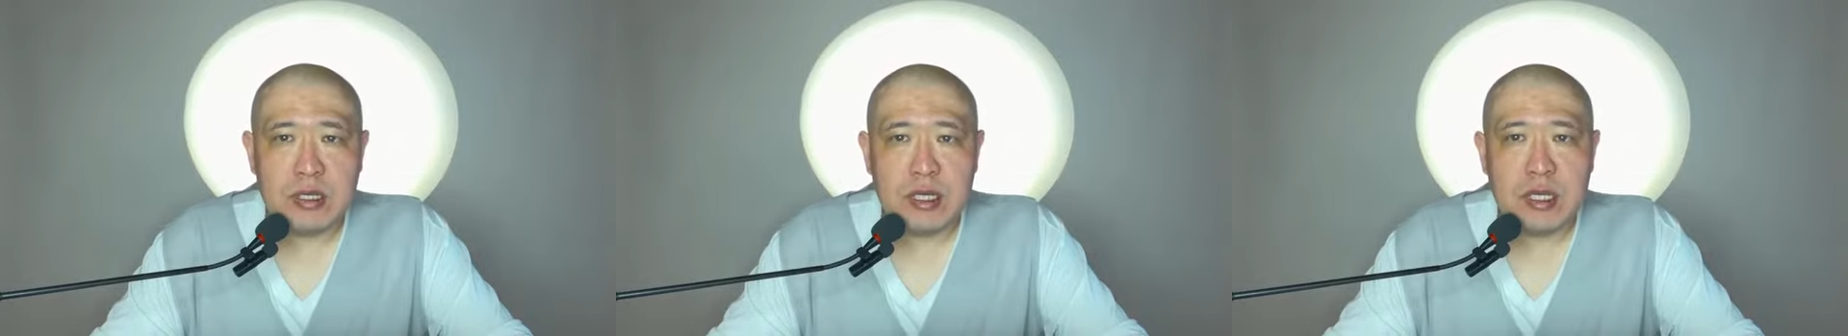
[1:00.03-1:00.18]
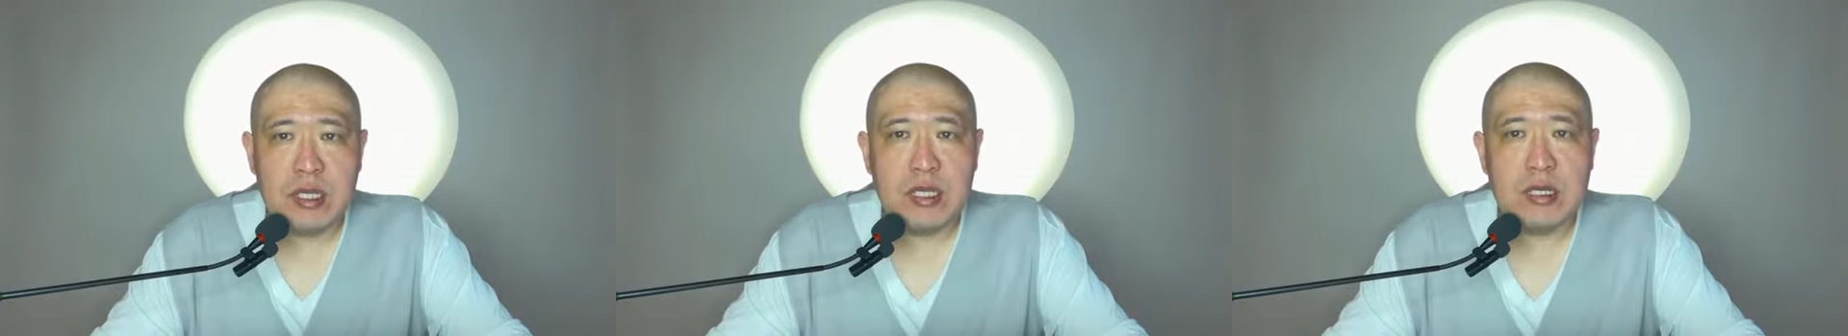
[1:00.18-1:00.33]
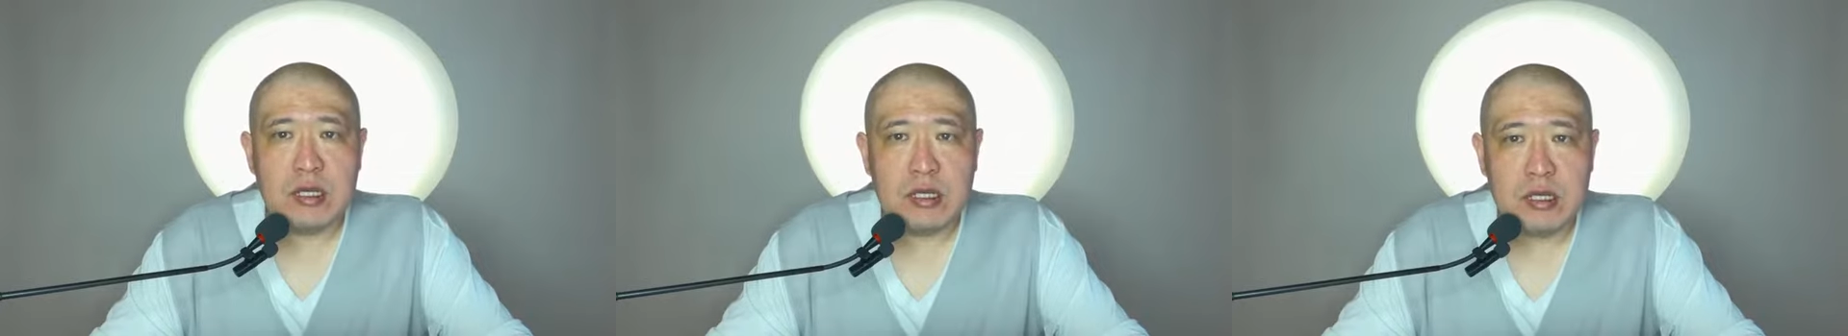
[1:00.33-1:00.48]

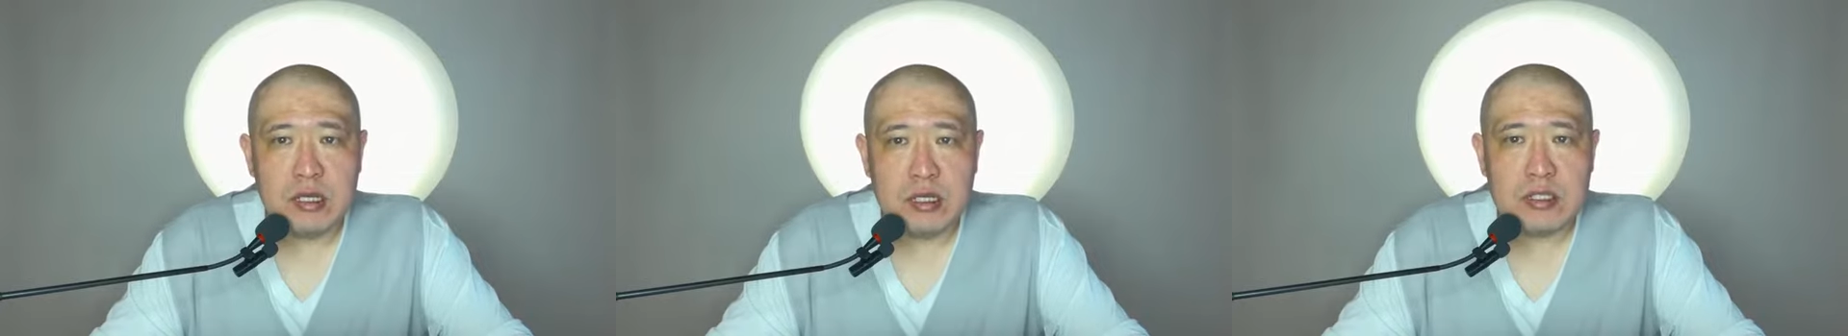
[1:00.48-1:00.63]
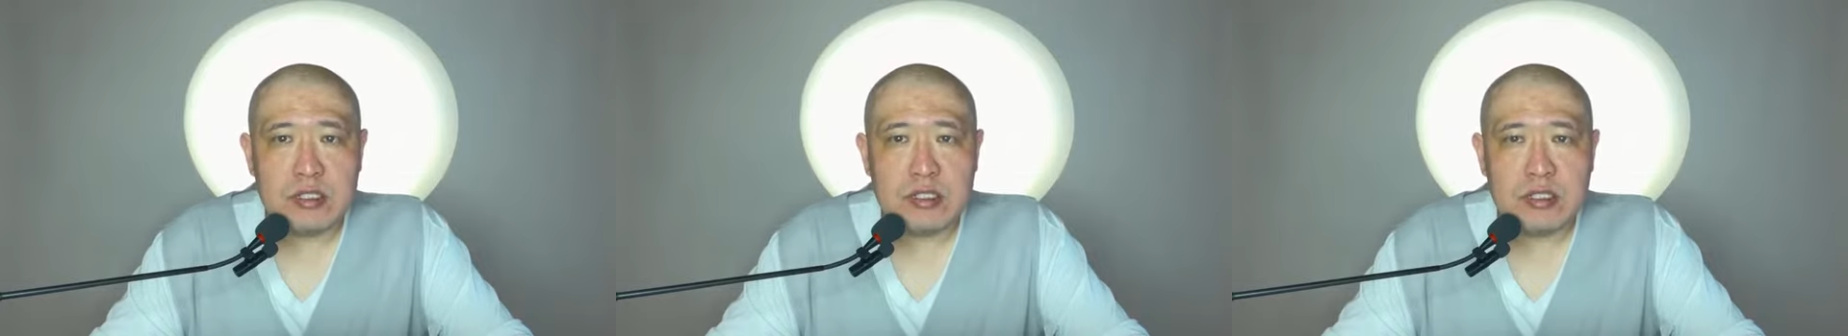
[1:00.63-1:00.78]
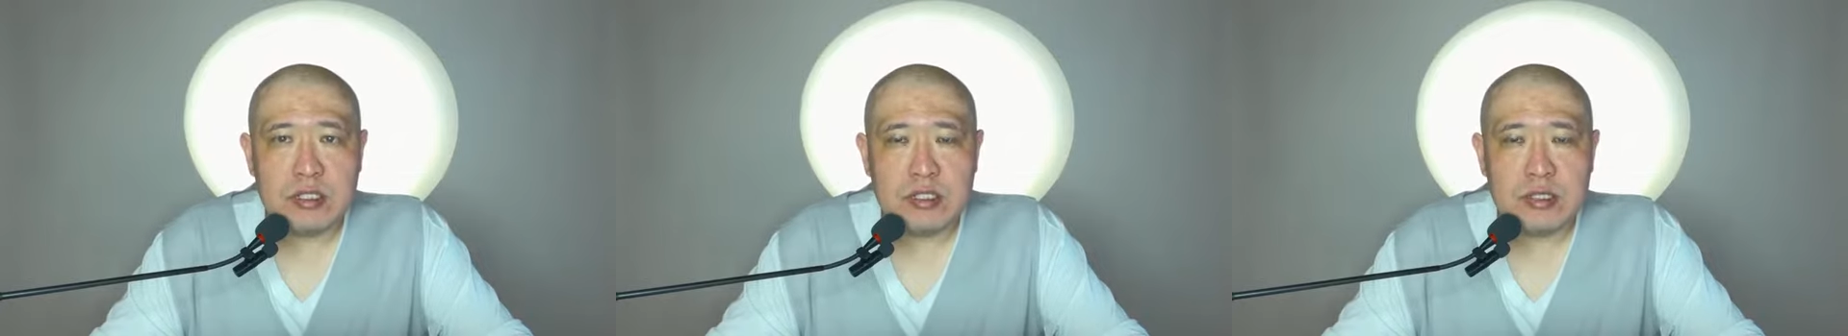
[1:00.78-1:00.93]

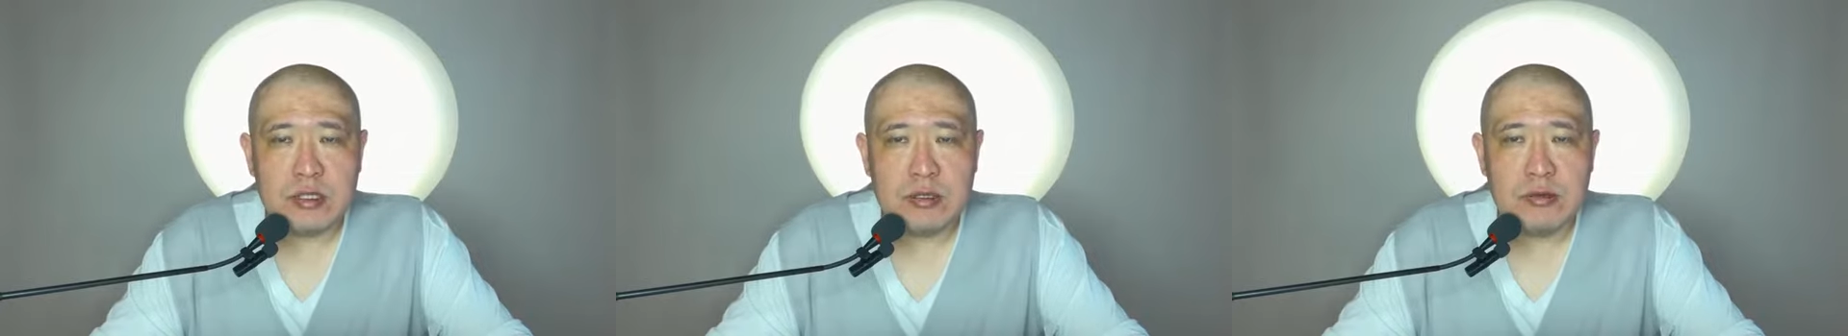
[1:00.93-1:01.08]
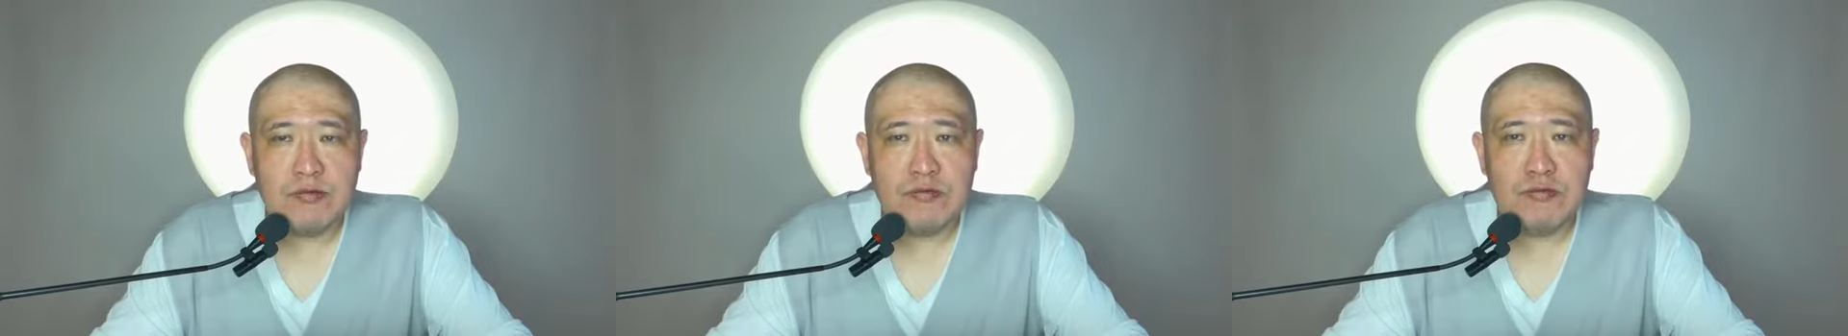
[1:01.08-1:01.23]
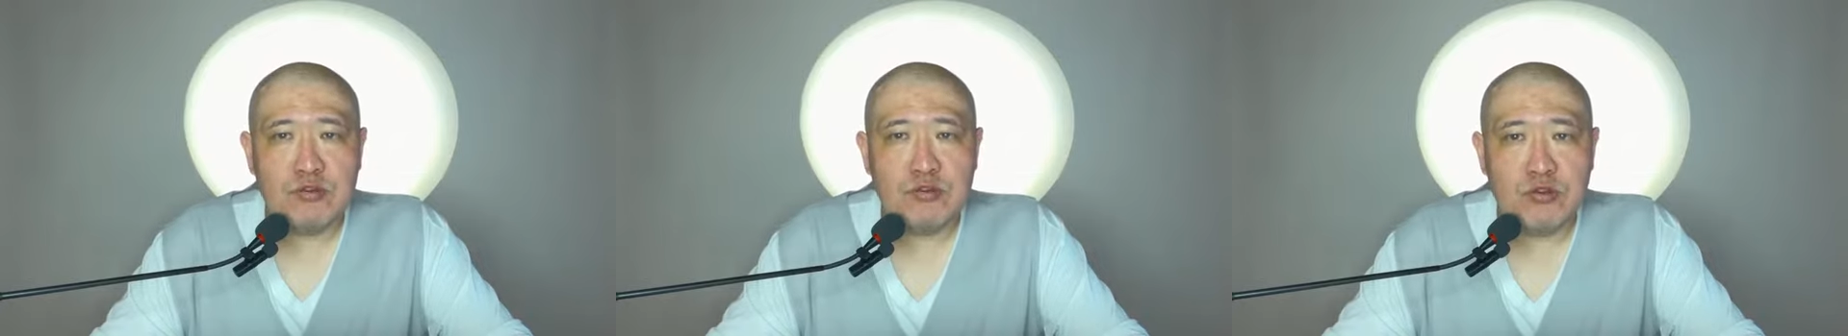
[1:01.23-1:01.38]
English
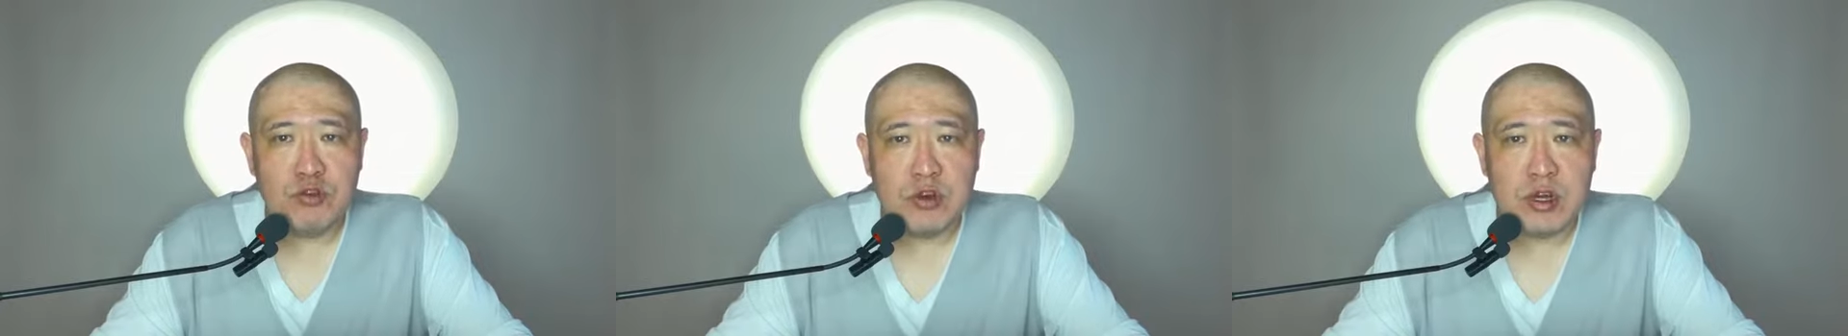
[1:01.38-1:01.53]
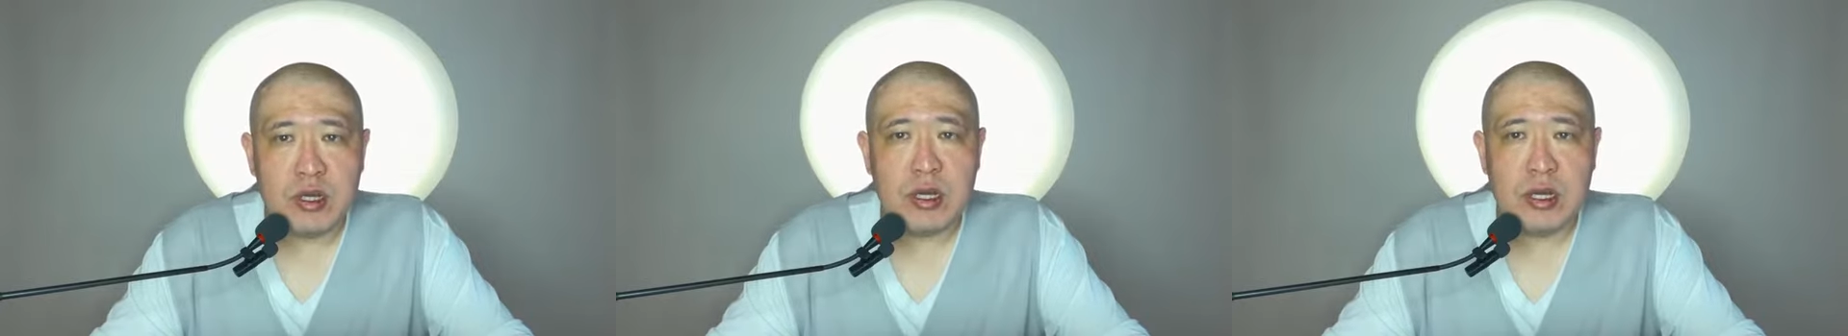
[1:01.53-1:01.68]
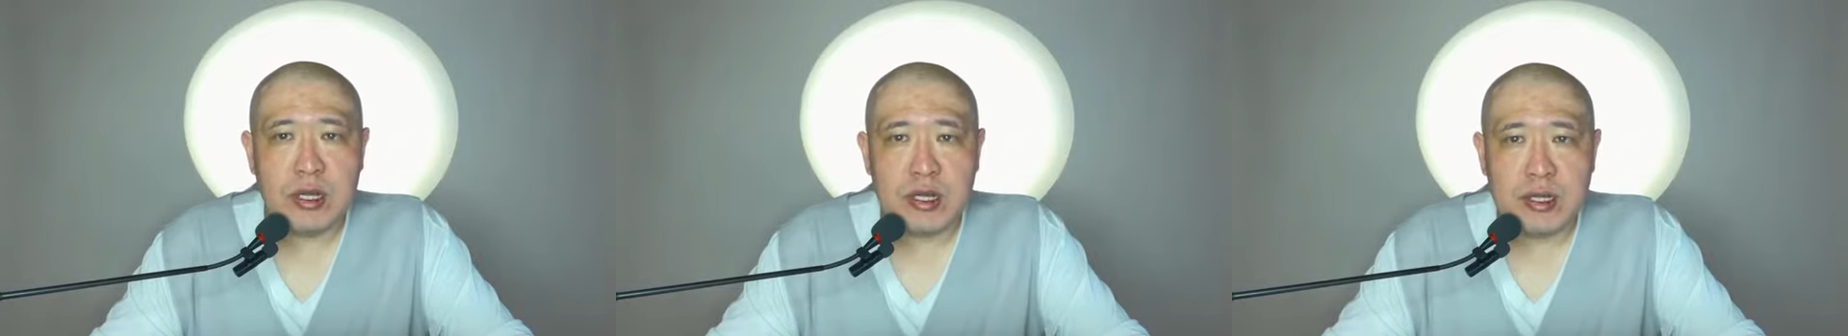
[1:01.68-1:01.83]

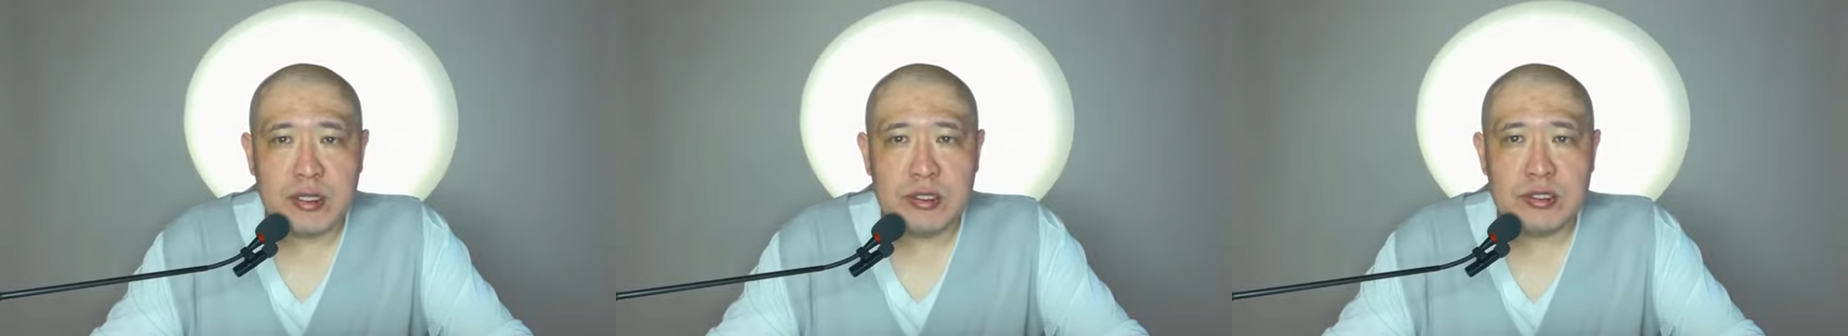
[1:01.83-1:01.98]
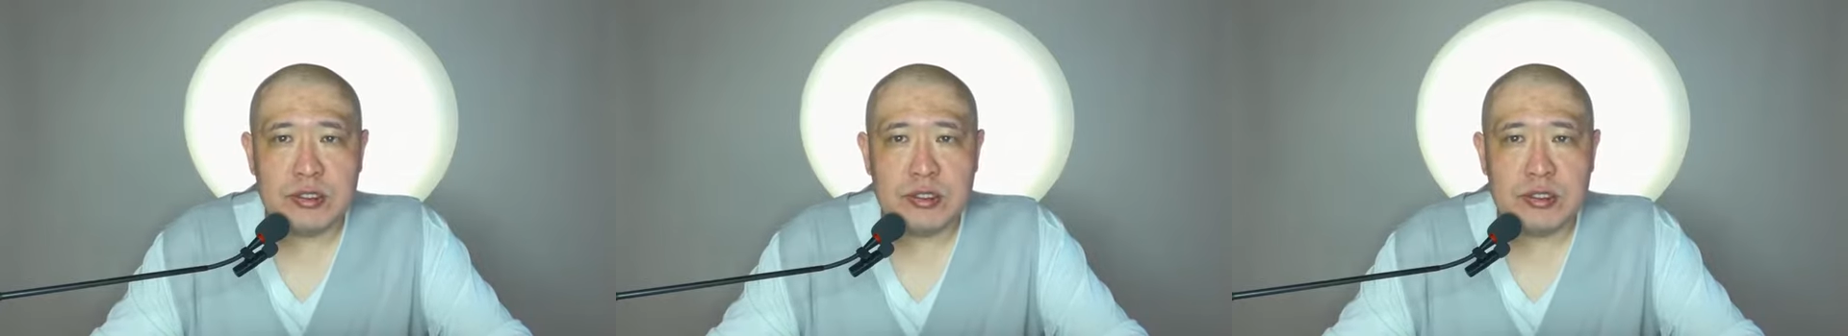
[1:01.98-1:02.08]
fluently,